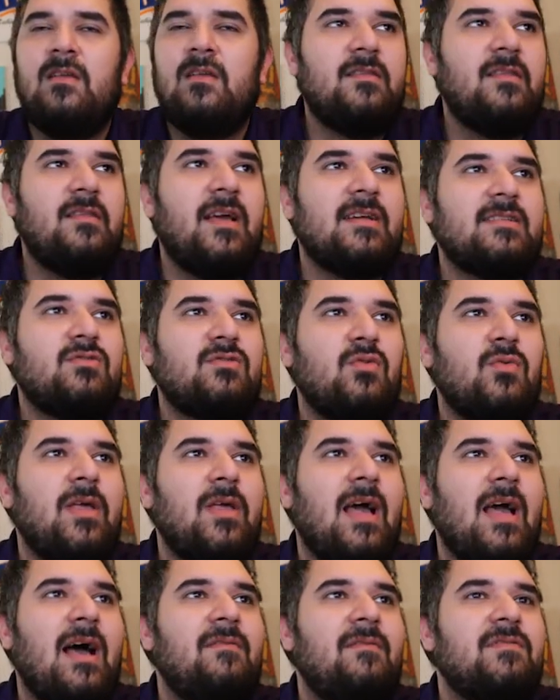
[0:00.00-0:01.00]
Next one we
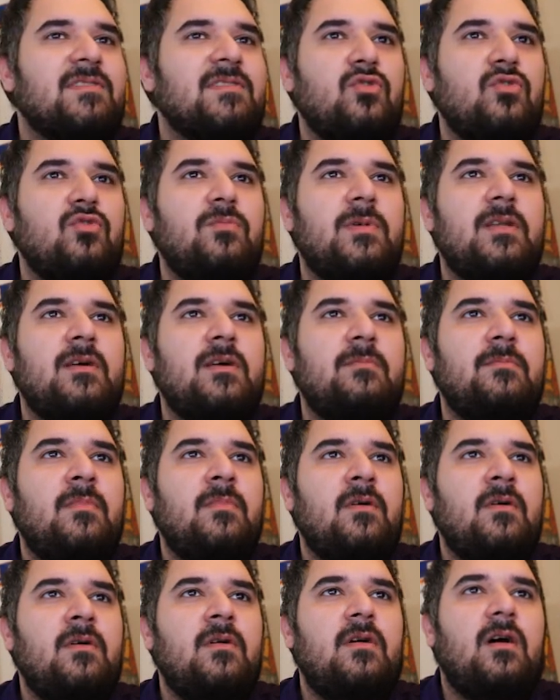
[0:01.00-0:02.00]
have is aluminum.
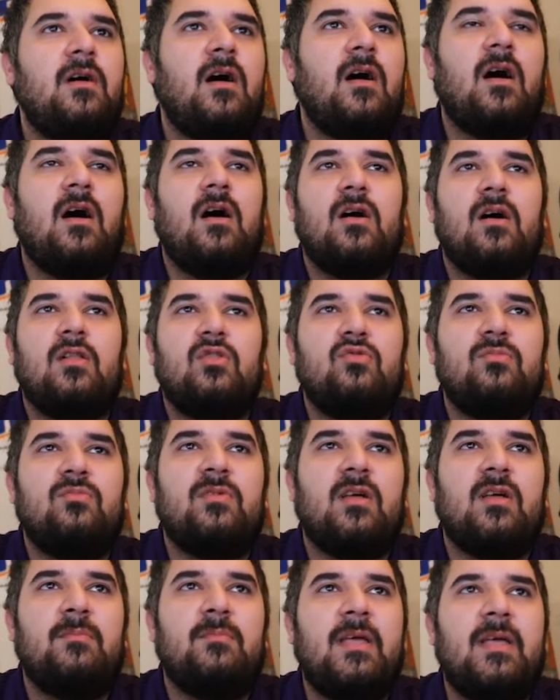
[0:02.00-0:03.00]

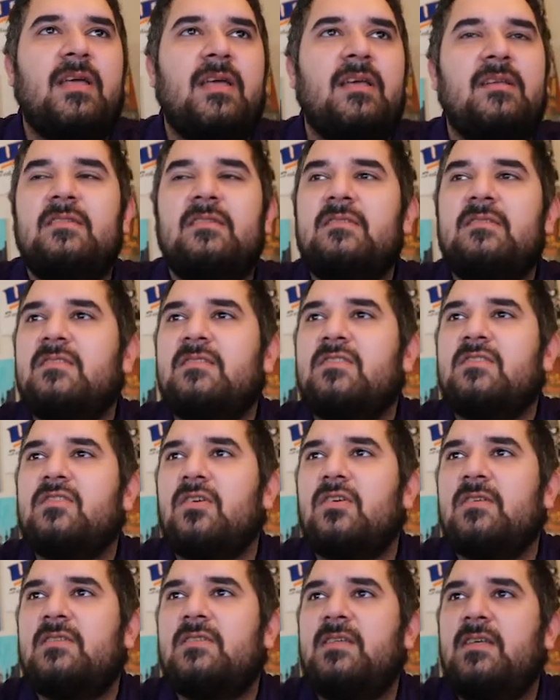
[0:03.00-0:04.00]
Aluminum is
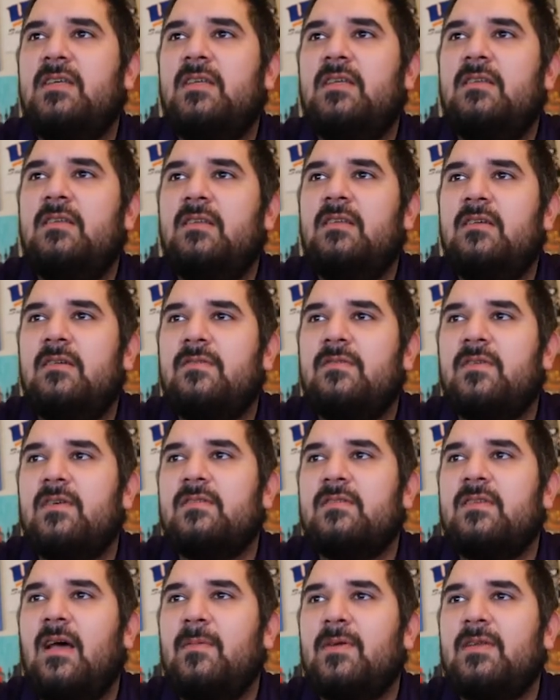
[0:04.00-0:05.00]
13 for
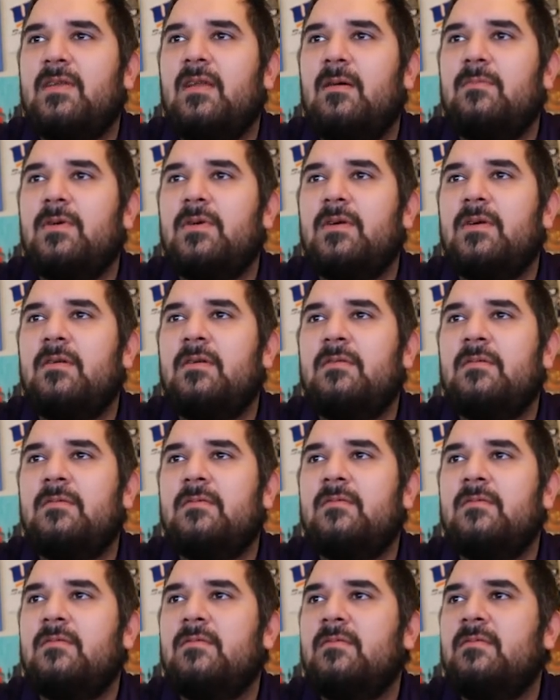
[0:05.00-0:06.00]
atomic number.
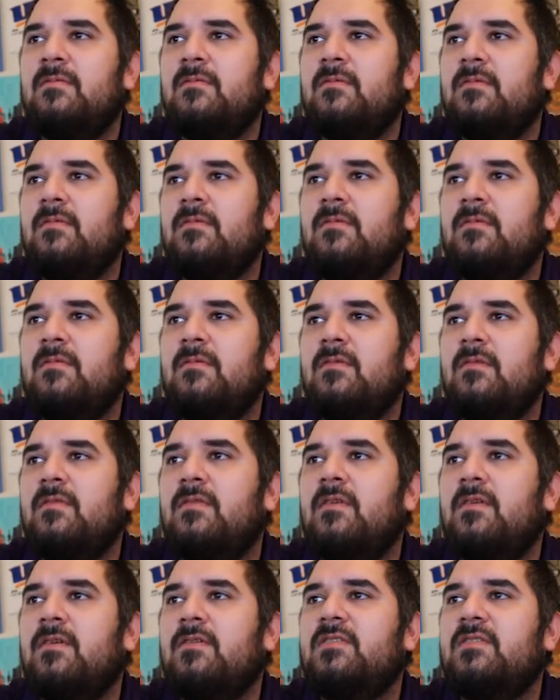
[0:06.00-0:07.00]

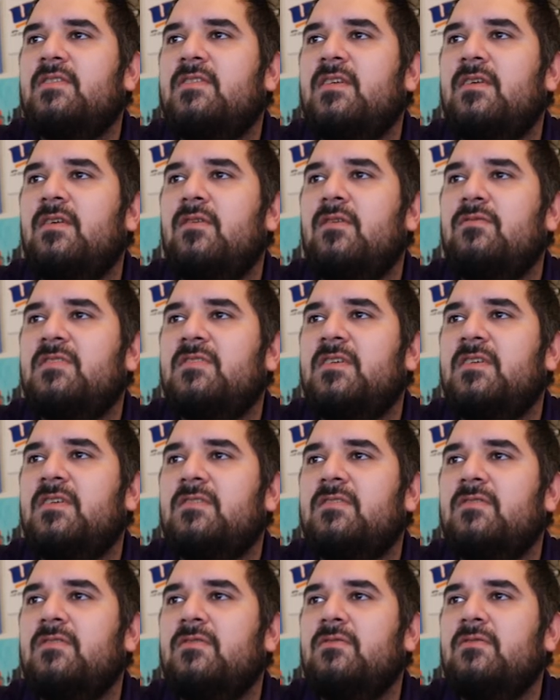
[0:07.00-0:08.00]
13 goes here
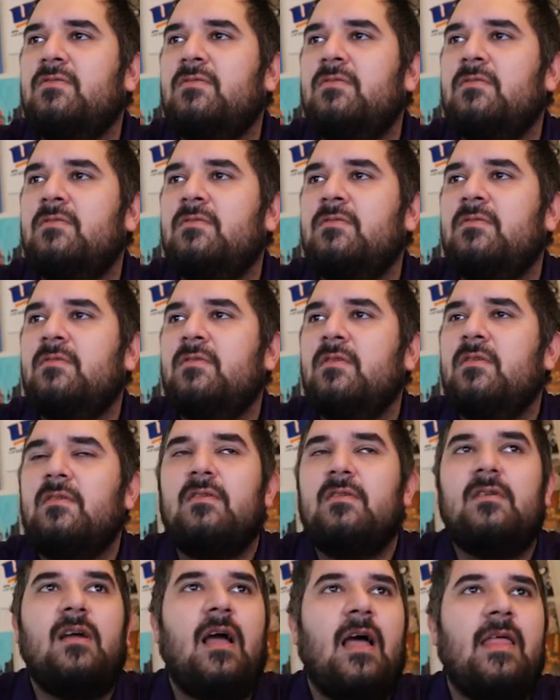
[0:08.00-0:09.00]
too.
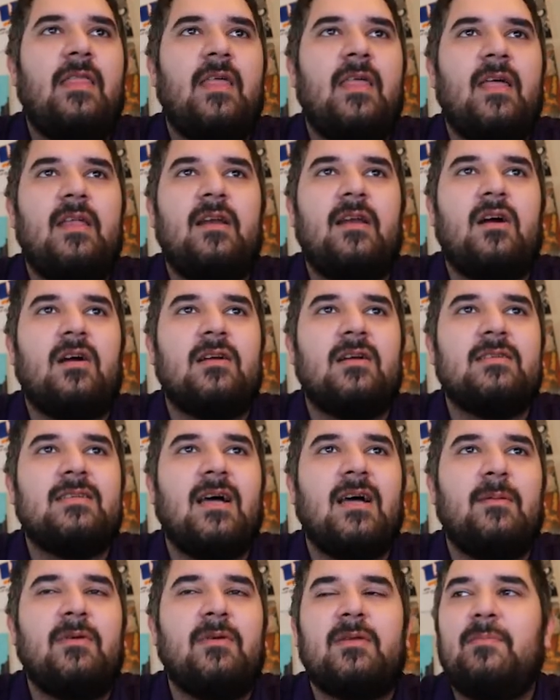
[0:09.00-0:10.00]
And then our
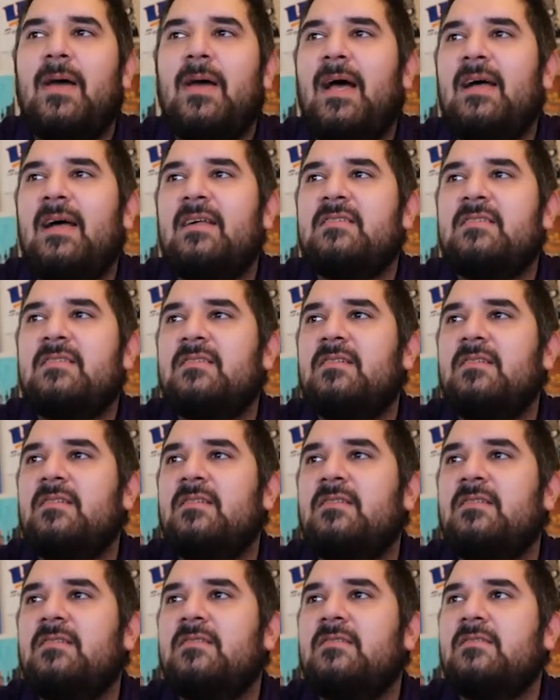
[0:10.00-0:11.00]
atomic mass
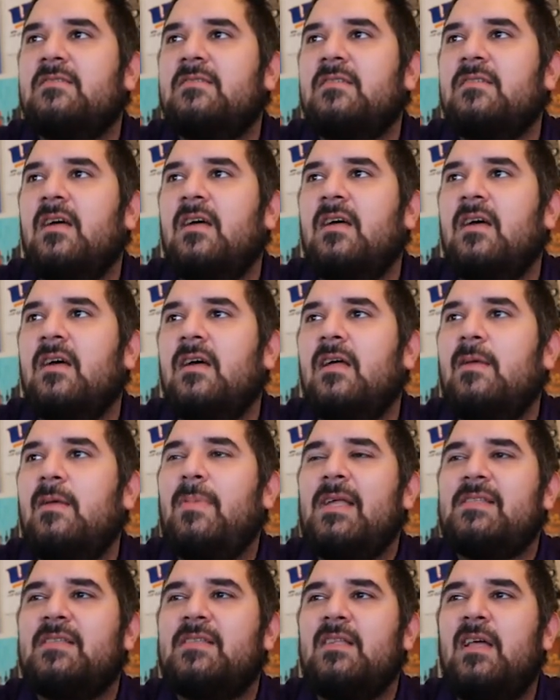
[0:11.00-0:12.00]
is,
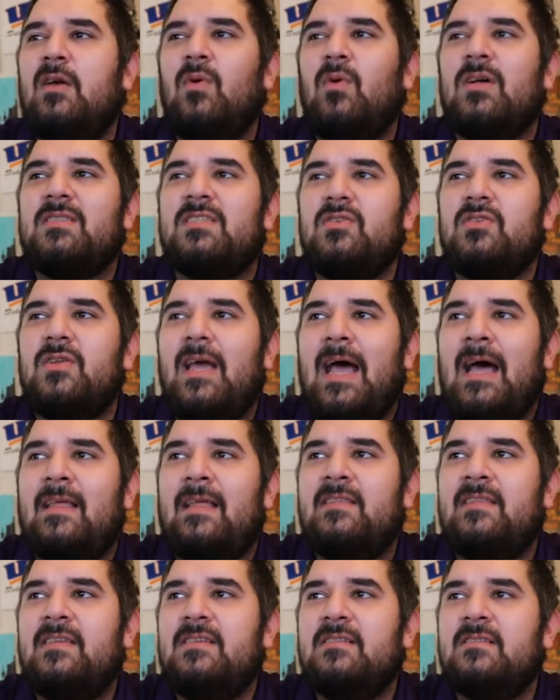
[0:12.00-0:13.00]
it wants you to
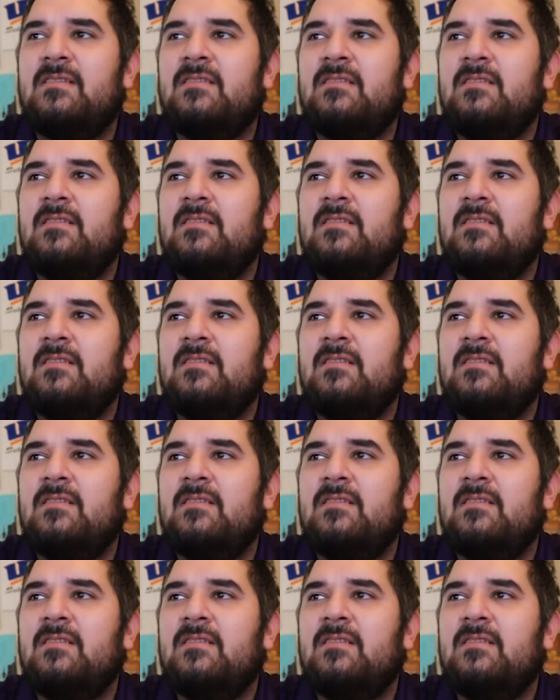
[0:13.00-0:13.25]
add these.